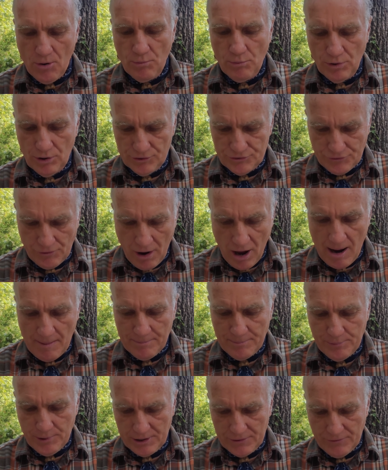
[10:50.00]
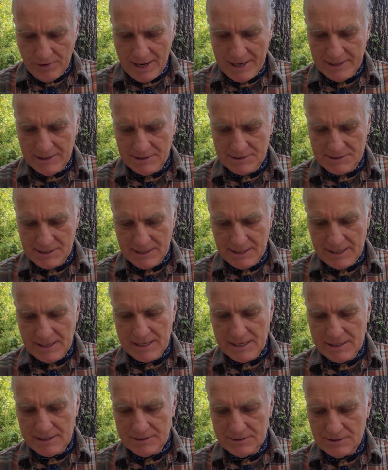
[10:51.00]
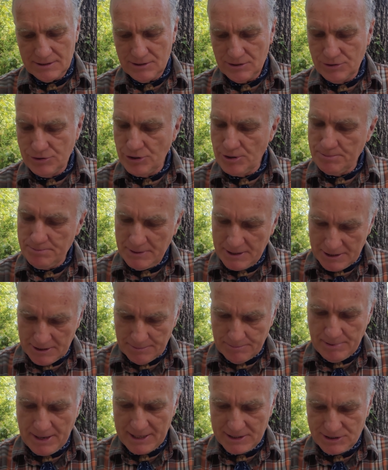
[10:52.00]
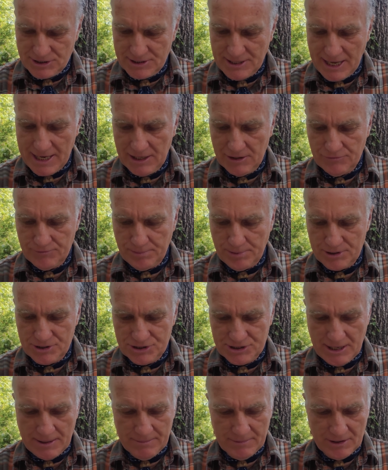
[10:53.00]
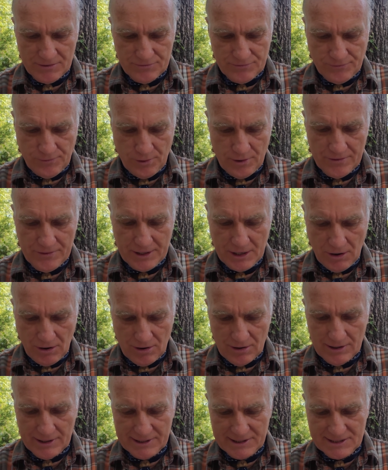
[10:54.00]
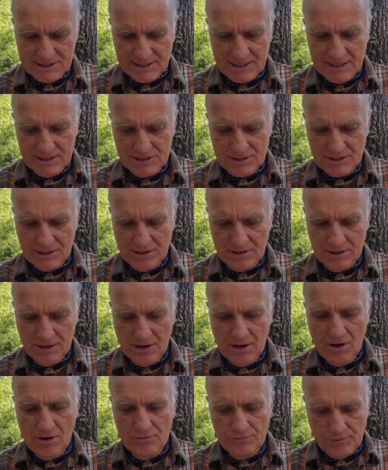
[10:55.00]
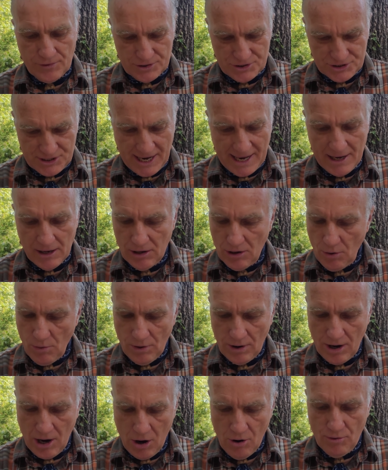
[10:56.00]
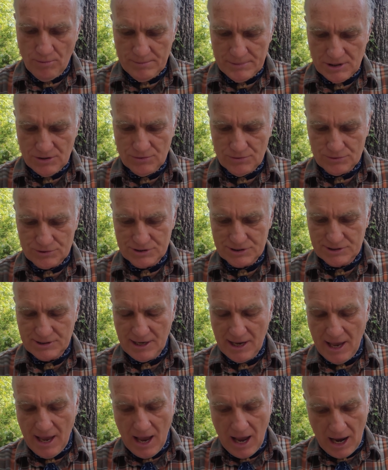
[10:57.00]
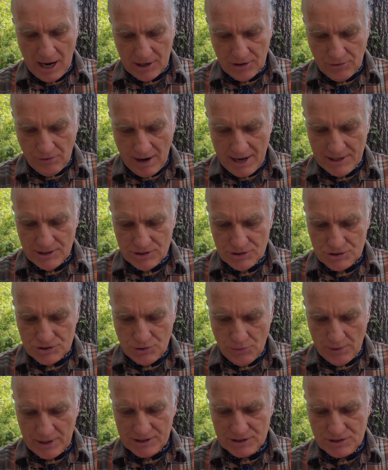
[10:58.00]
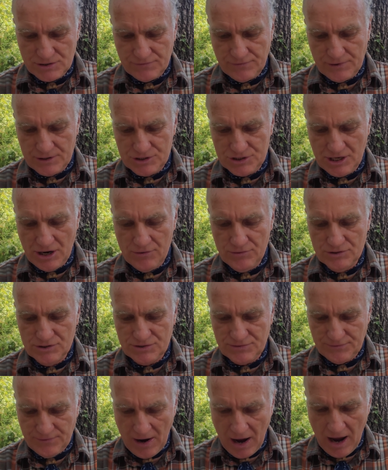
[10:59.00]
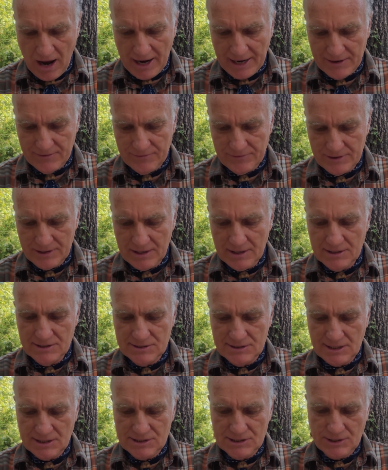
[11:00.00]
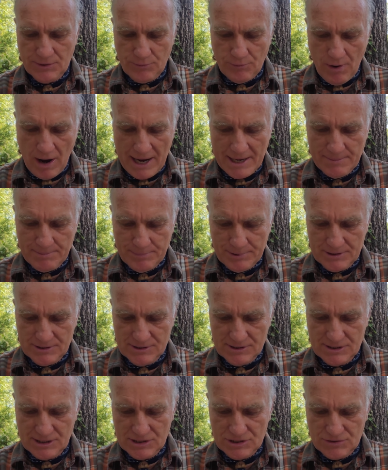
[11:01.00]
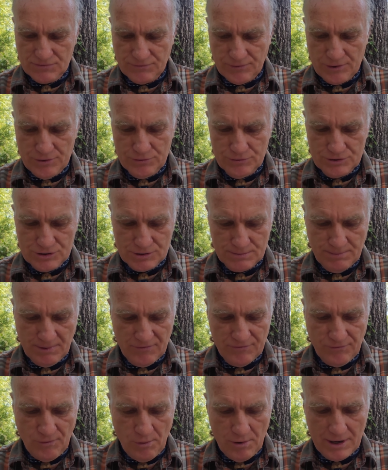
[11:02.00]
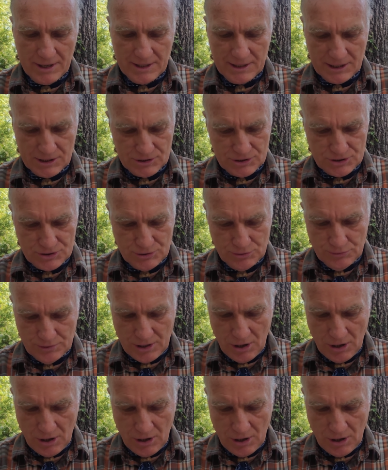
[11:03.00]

will drop when ready to eat, could be the best native persimmon for the early season for sale or home use. A great choice for zones 5 since it ripens its fruits before it gets too